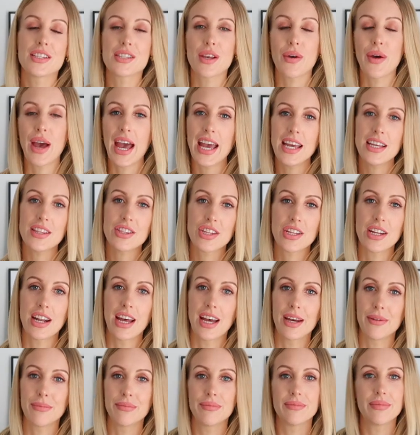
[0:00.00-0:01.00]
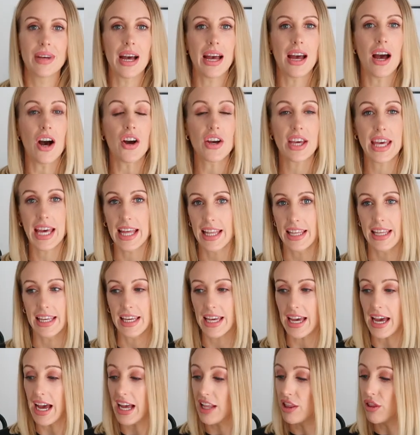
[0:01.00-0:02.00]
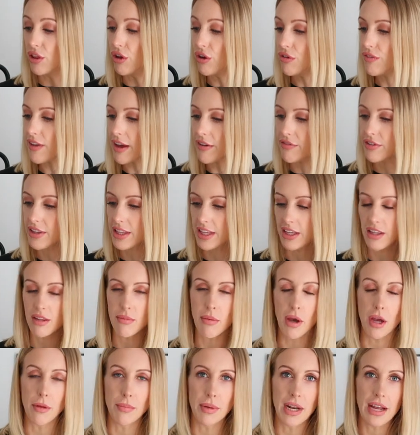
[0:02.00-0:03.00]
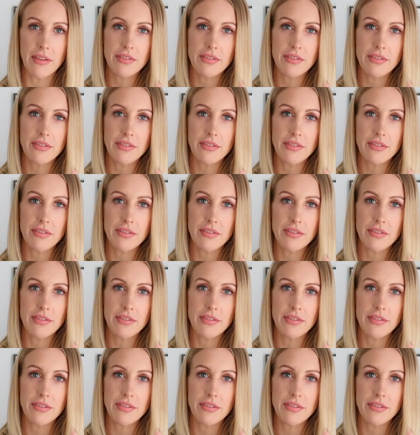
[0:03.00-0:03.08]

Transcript: So H&M are killing it. I love everything at the moment.